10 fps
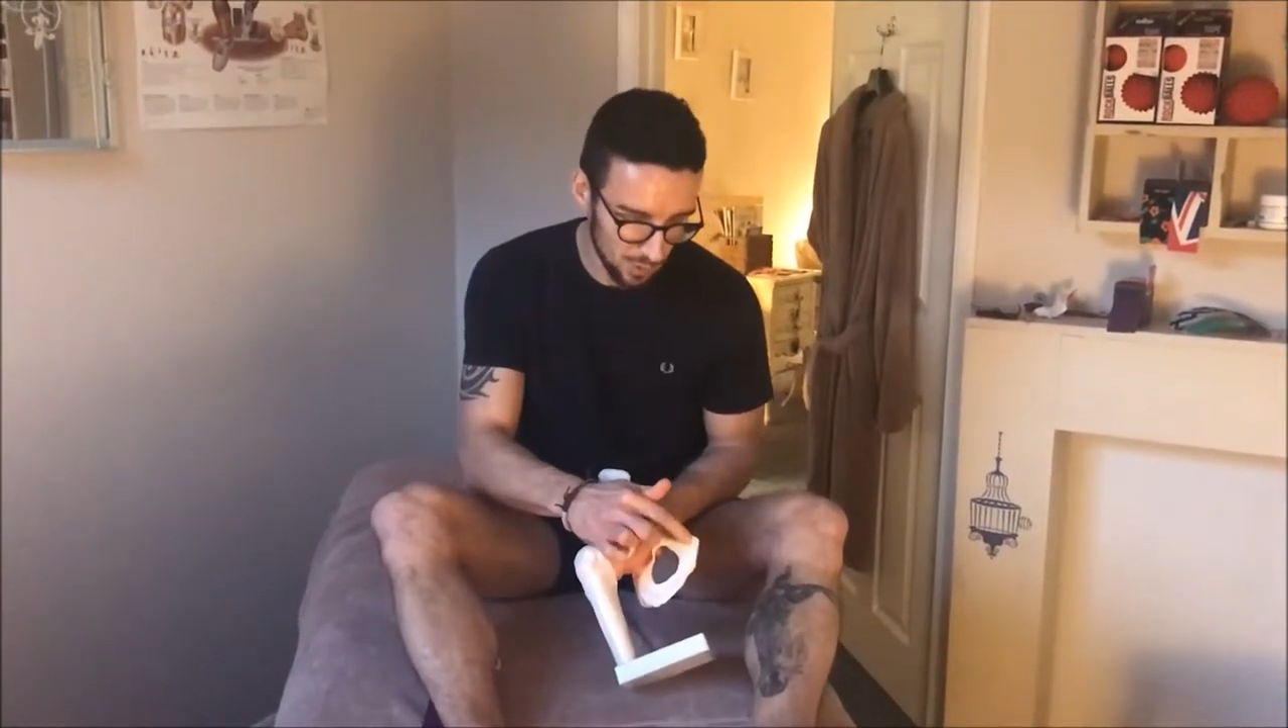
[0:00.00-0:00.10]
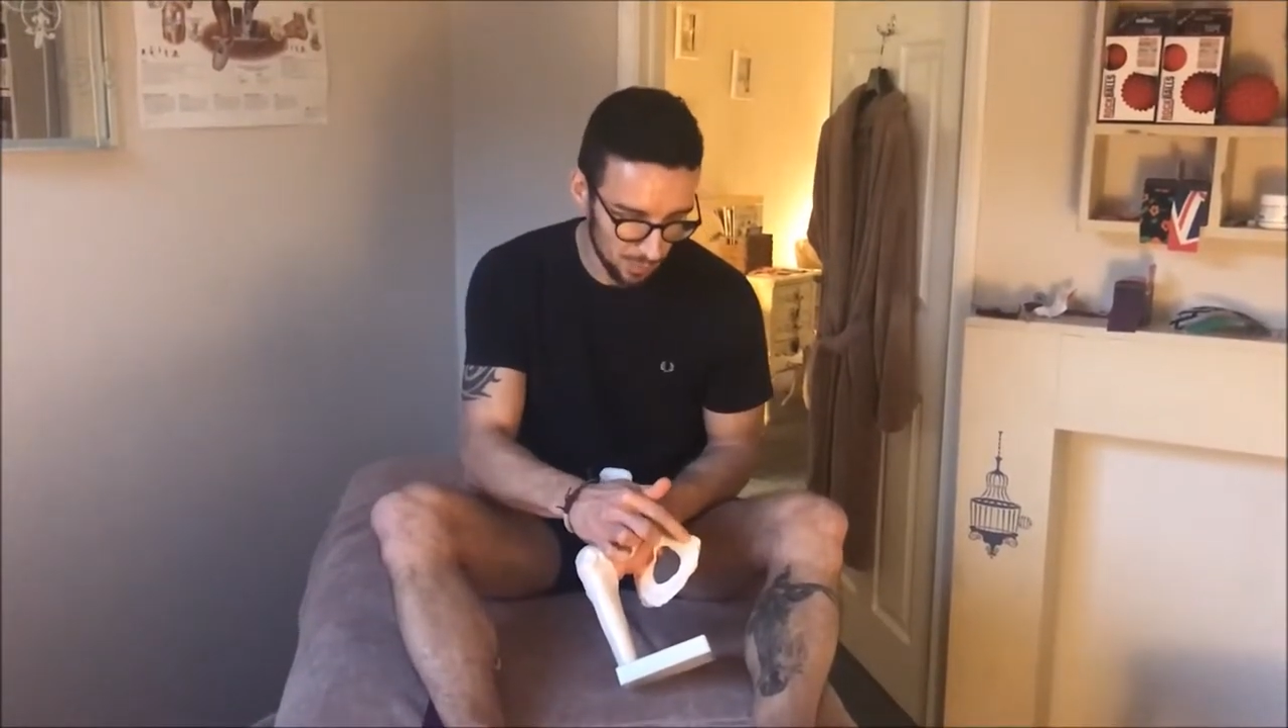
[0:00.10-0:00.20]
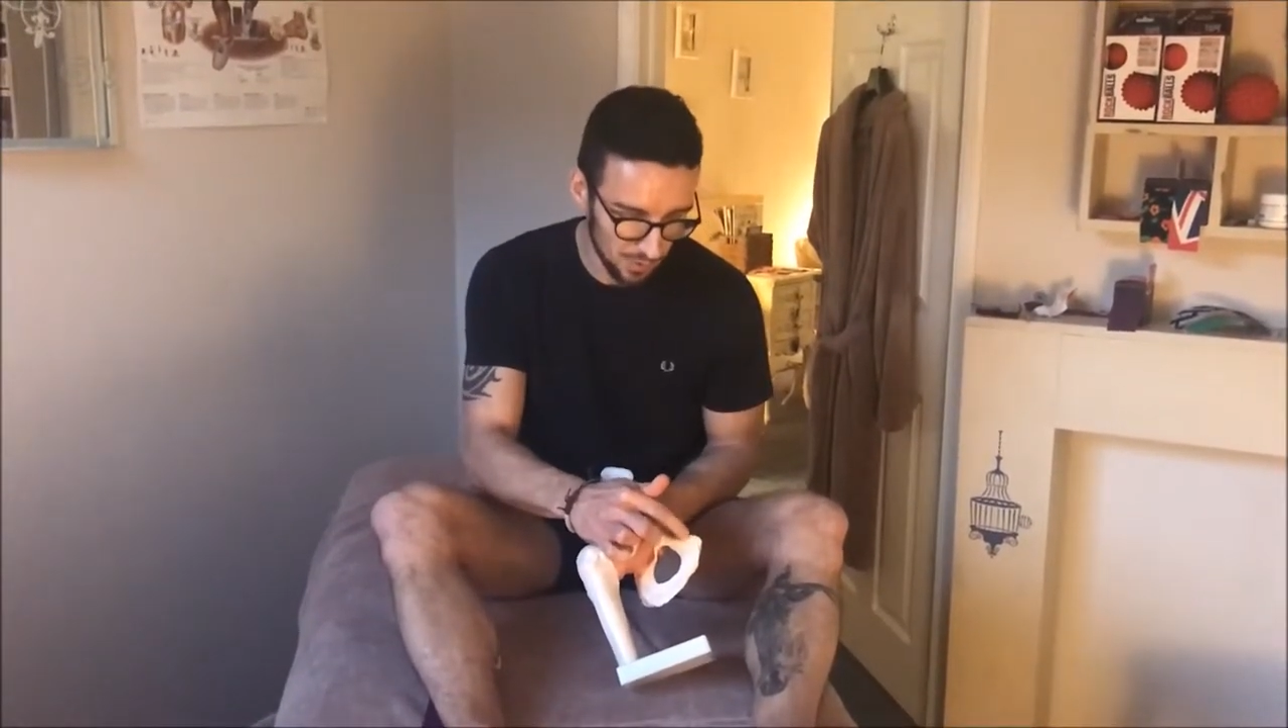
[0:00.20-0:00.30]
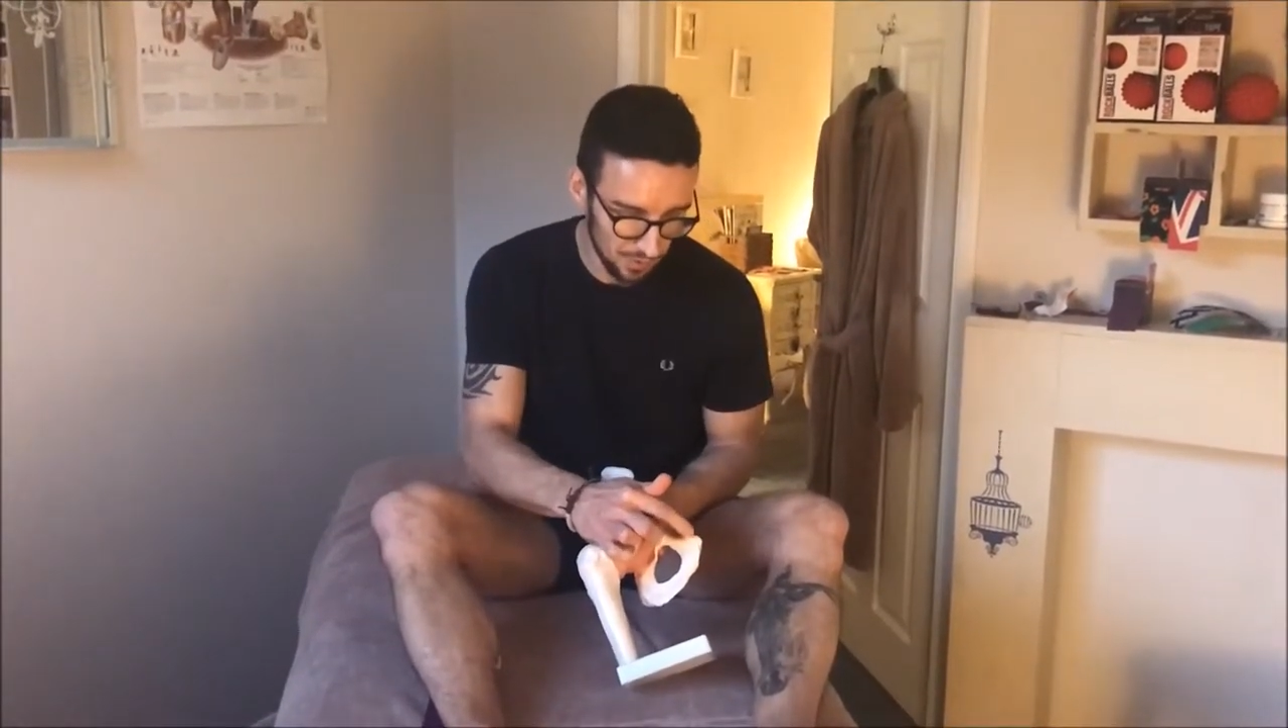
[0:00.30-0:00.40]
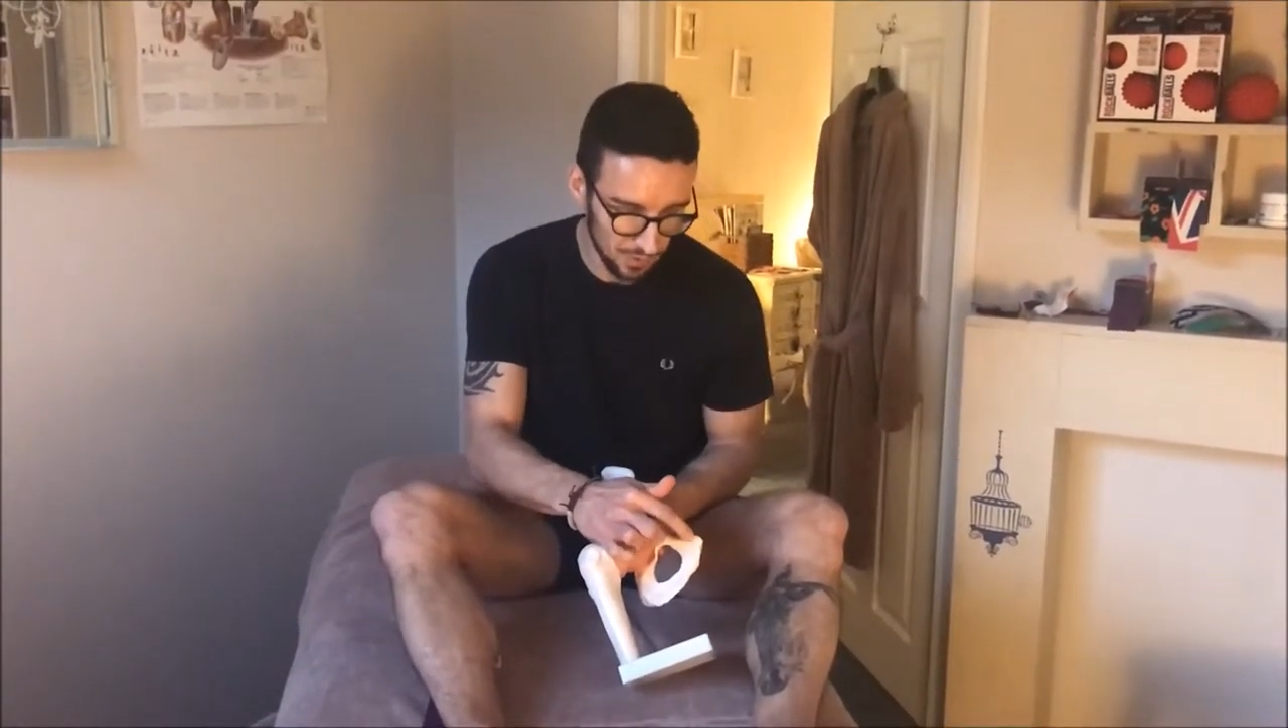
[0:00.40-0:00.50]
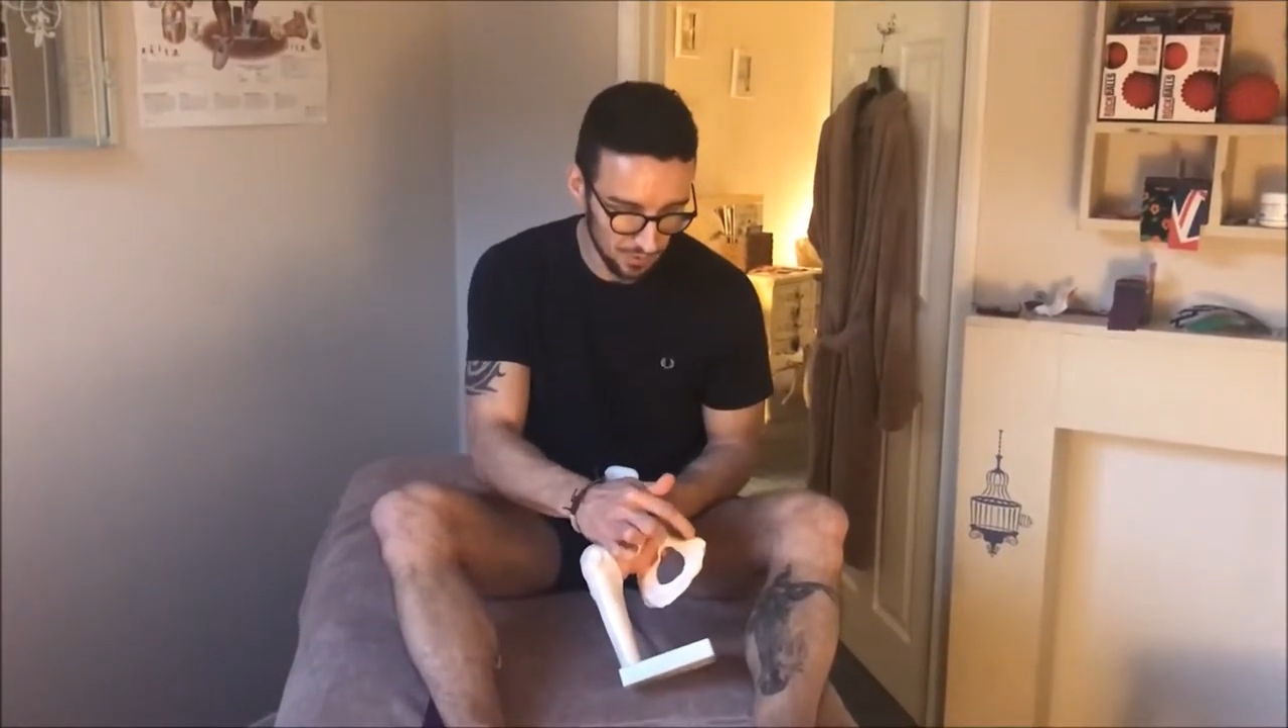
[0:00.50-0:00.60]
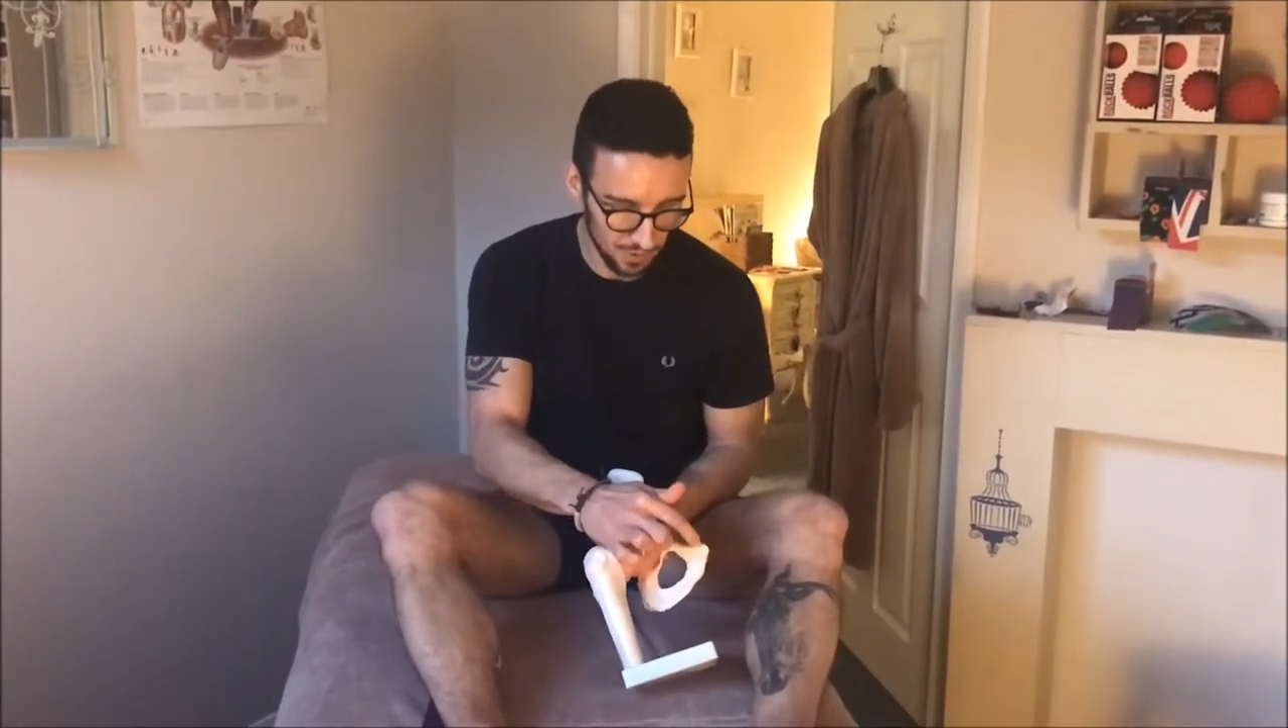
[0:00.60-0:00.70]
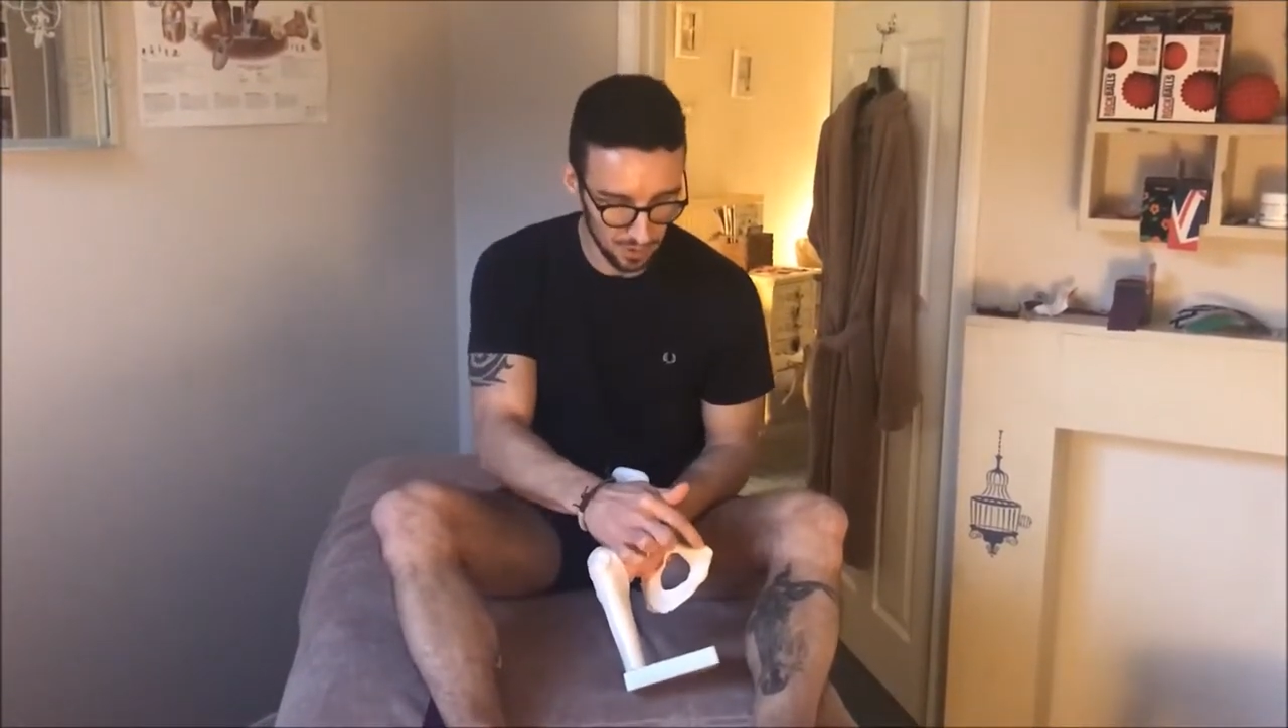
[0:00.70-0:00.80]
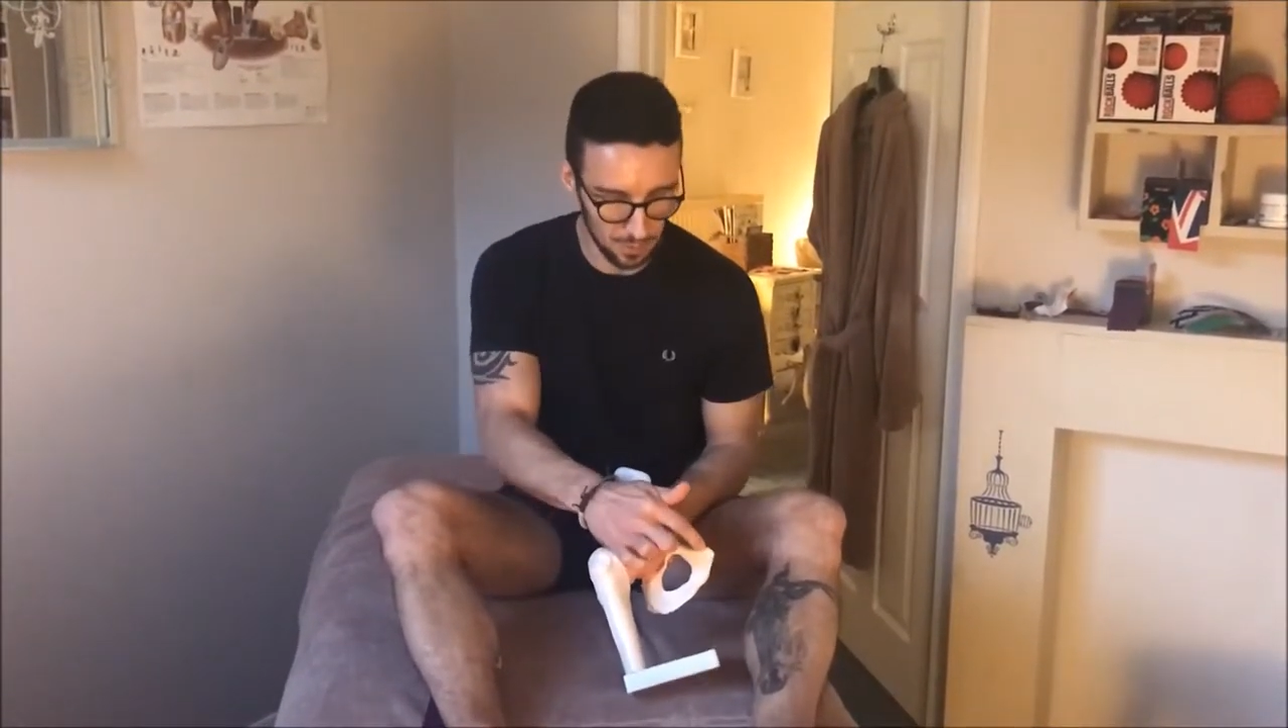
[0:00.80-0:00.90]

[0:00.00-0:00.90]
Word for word: prominence on the front